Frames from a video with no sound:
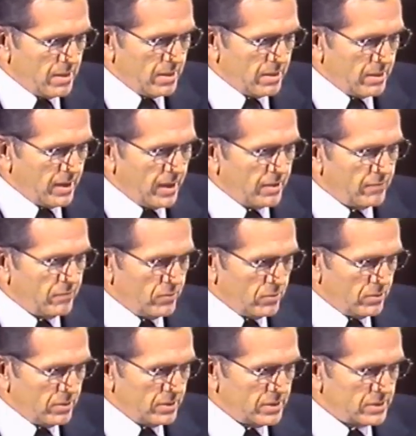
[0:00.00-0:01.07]
That
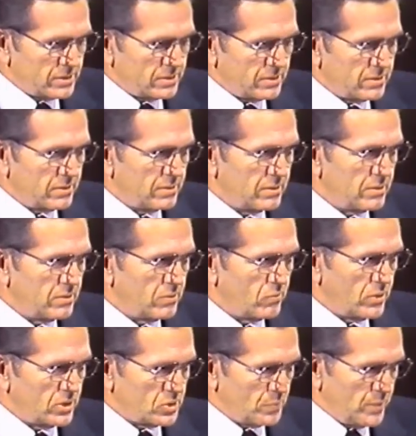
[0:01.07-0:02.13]
voice
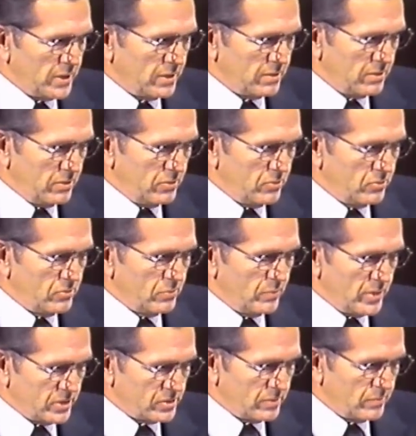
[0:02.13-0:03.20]
will speak to you,
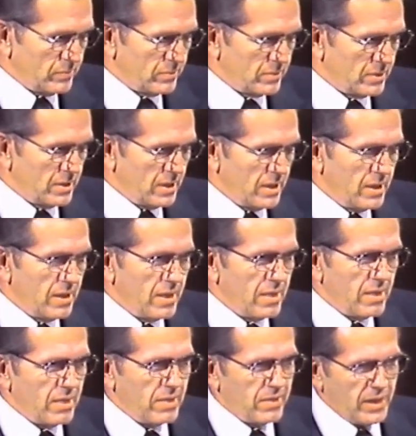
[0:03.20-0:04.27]
Bishop.
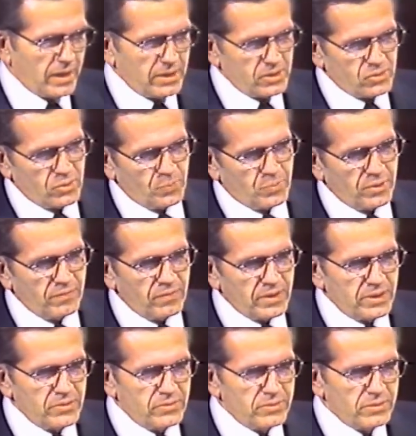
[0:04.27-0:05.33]
That is your
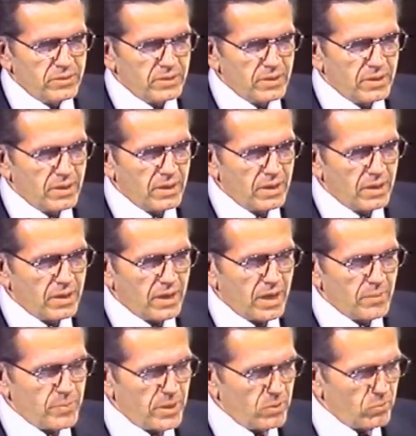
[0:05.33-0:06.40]
privilege.
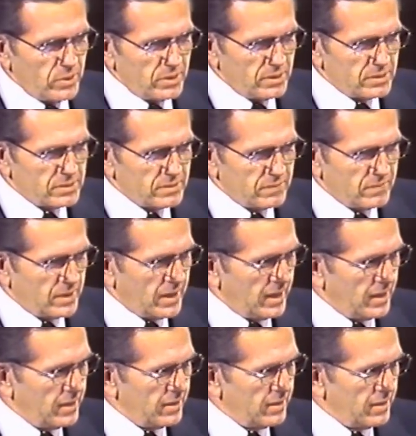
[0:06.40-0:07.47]
I bear witness of
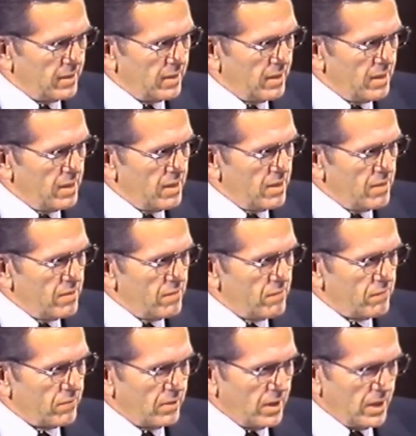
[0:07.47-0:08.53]
that,
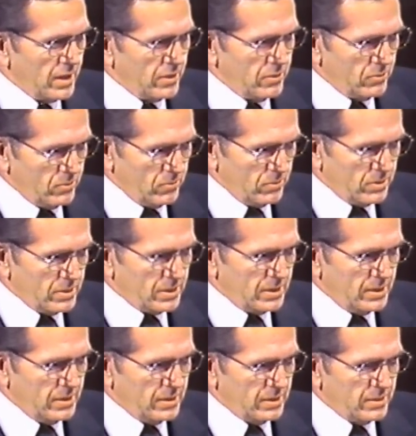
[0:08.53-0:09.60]
for I know that
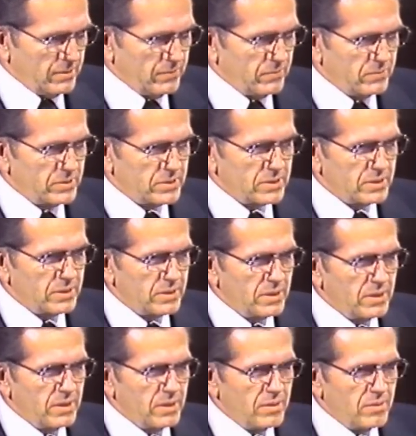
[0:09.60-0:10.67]
he lives.
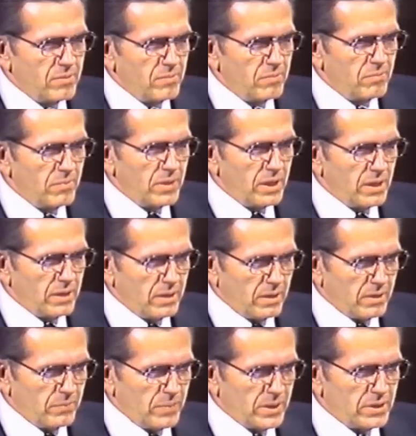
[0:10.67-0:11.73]
May
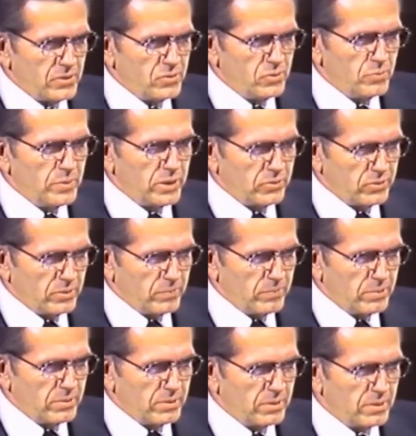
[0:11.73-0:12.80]
God bless you, Bishop,
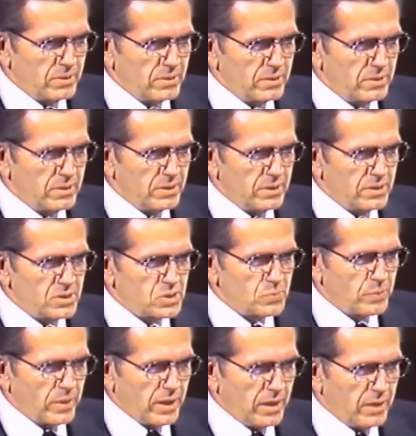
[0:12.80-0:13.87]
the
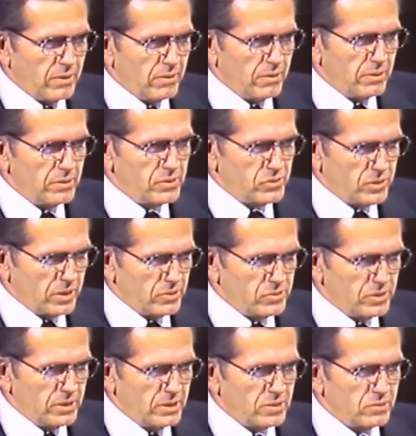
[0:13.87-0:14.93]
inspired judge
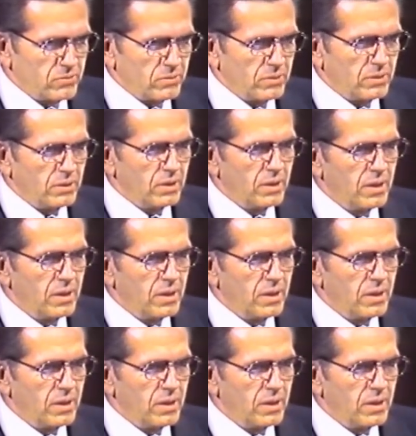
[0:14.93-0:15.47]
in Israel